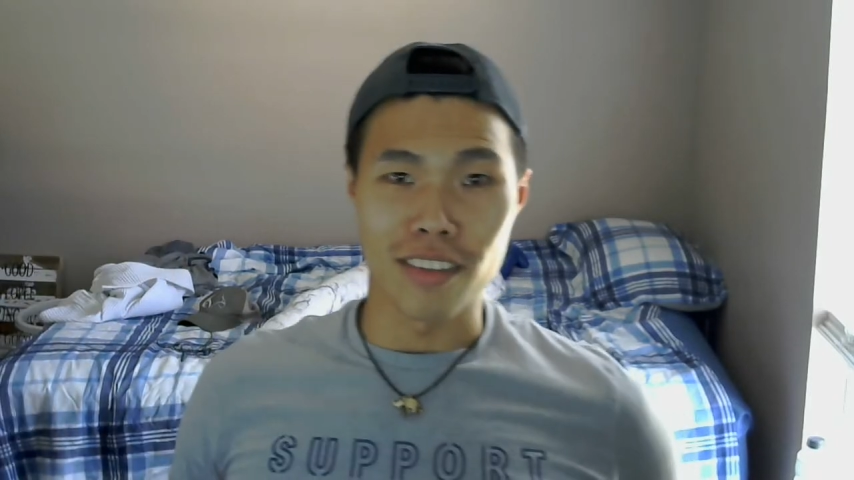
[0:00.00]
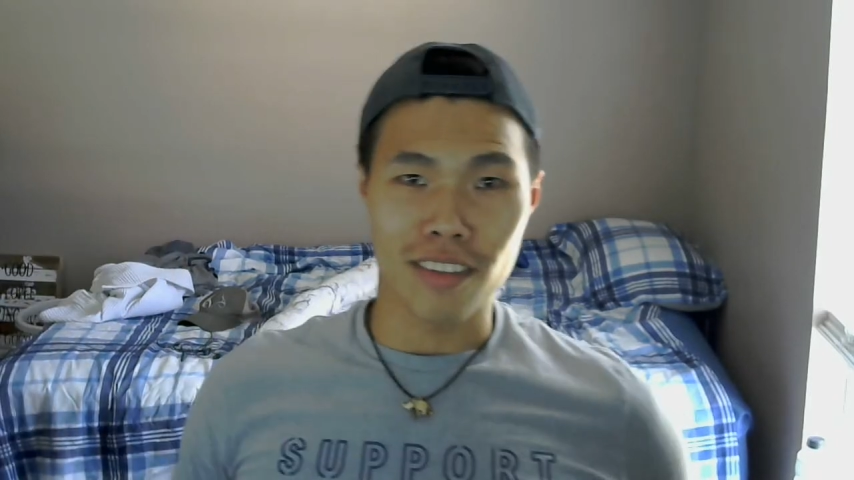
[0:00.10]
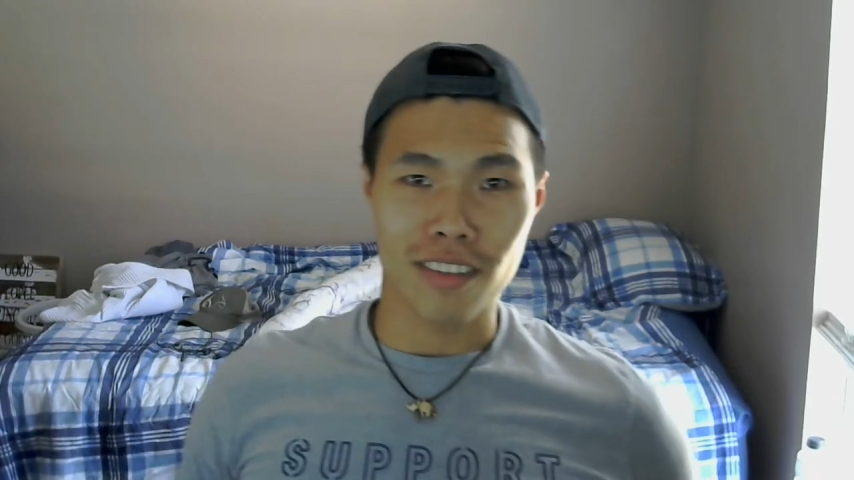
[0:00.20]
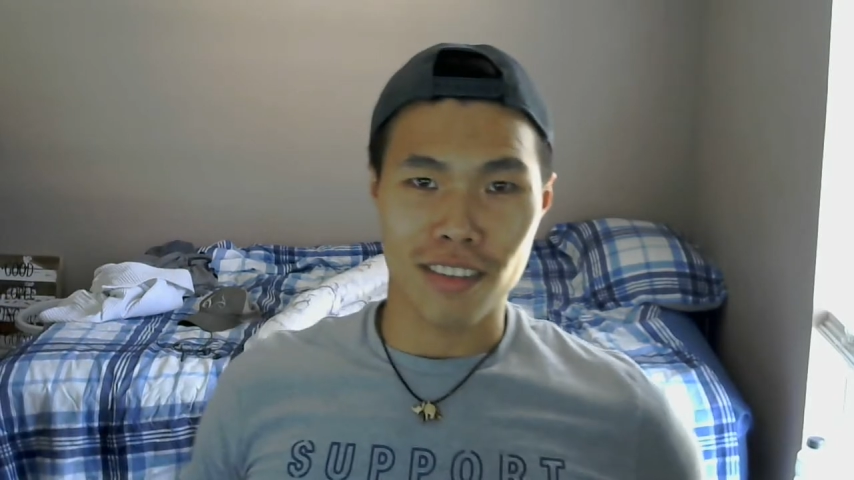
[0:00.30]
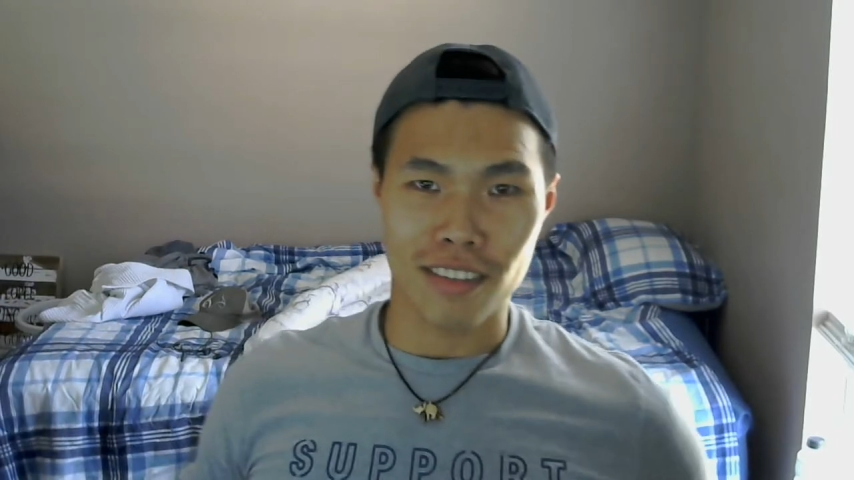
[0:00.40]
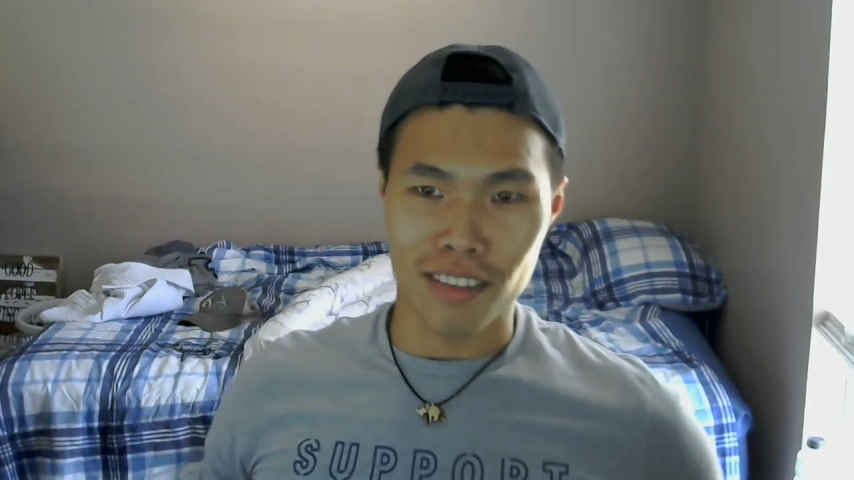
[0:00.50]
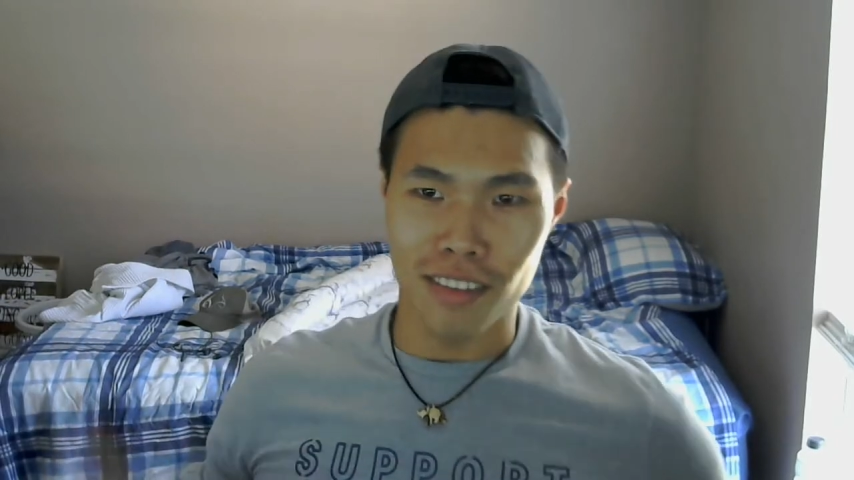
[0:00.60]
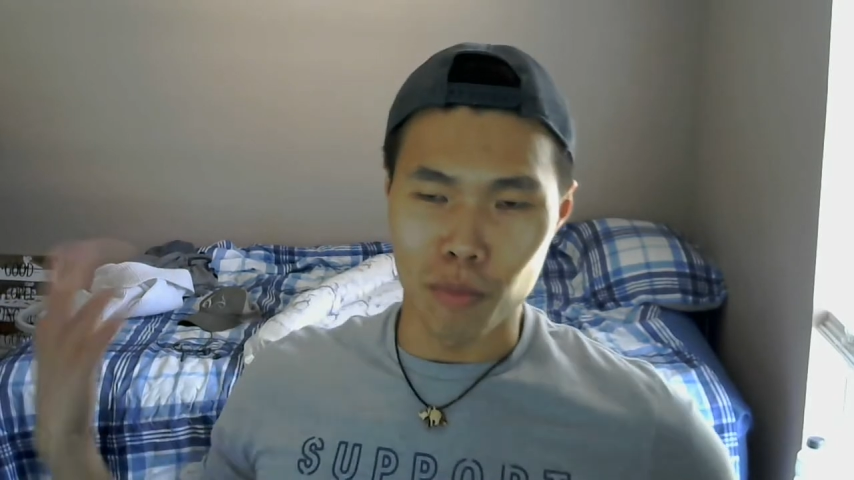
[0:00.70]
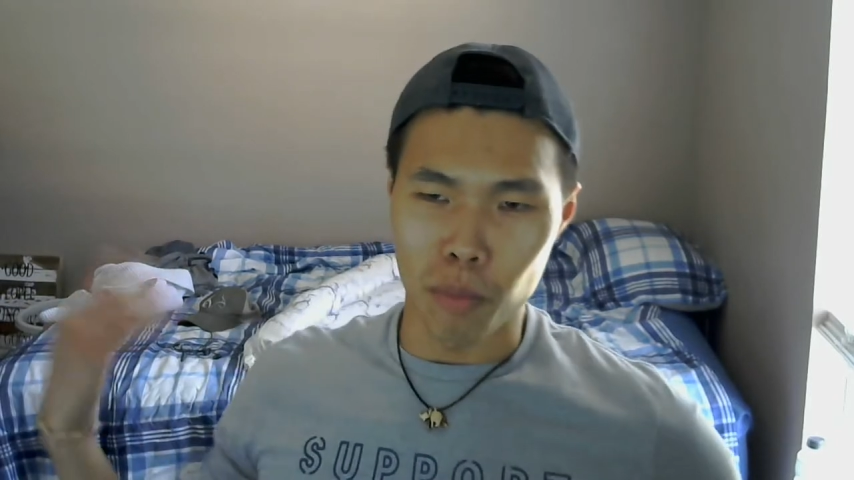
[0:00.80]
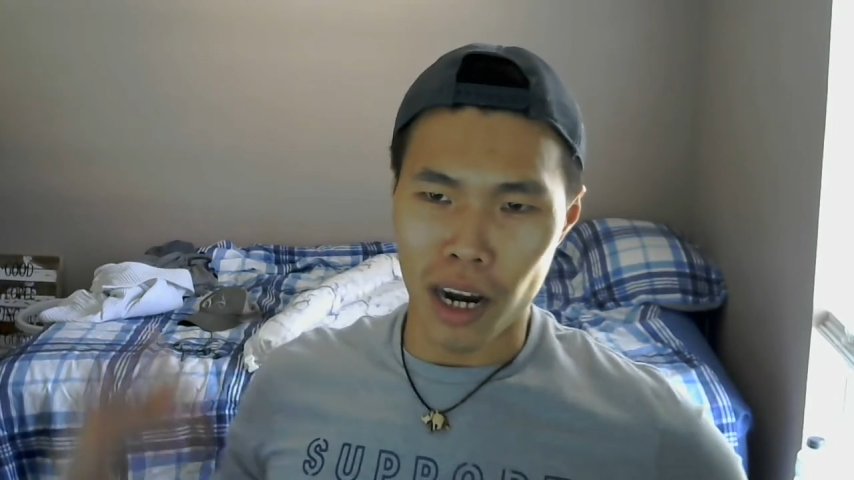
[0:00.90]
It's
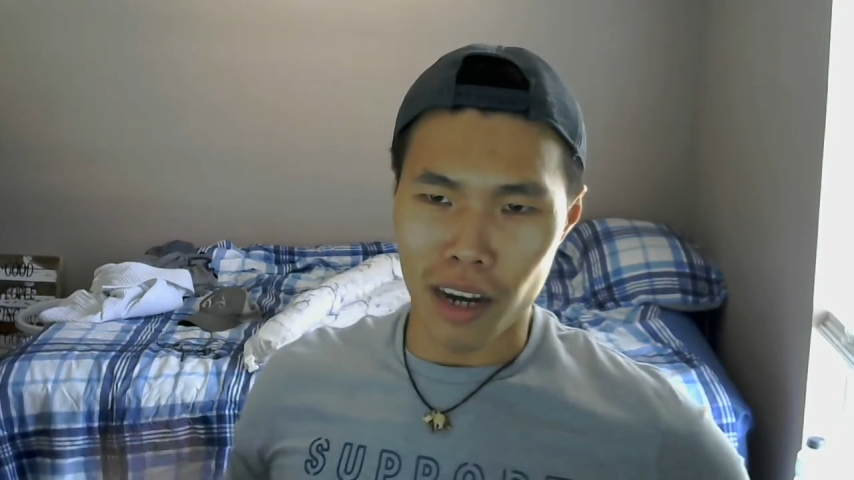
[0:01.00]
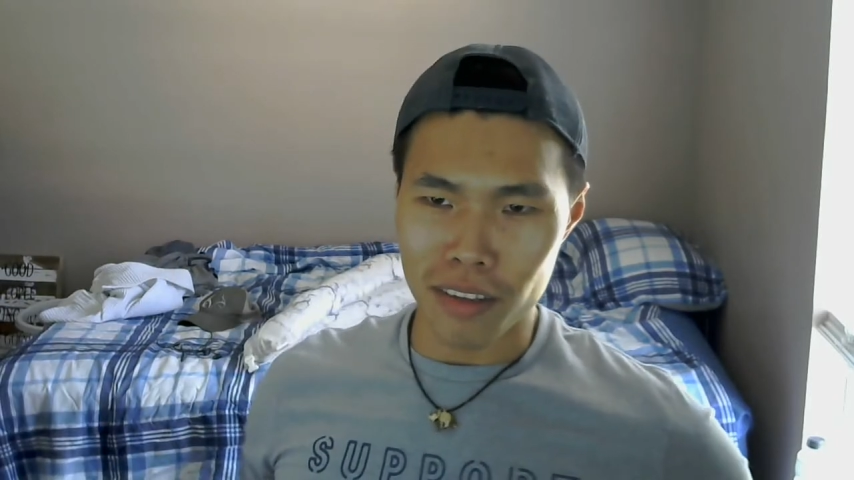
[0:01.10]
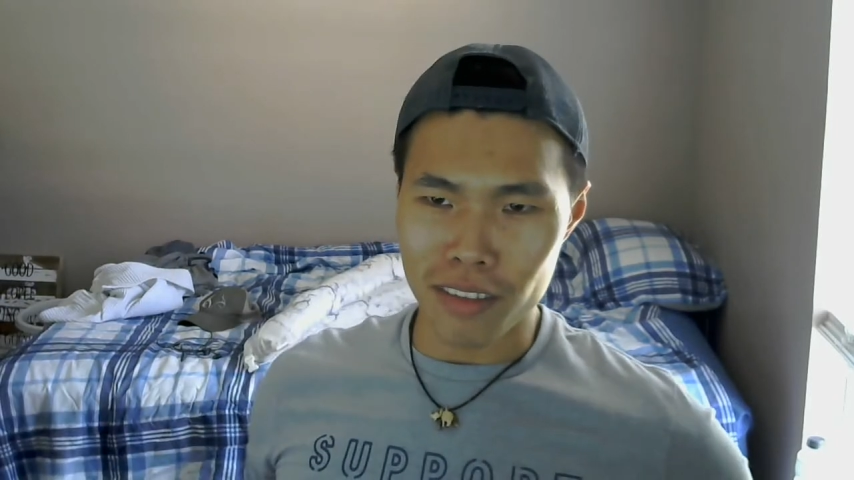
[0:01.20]
my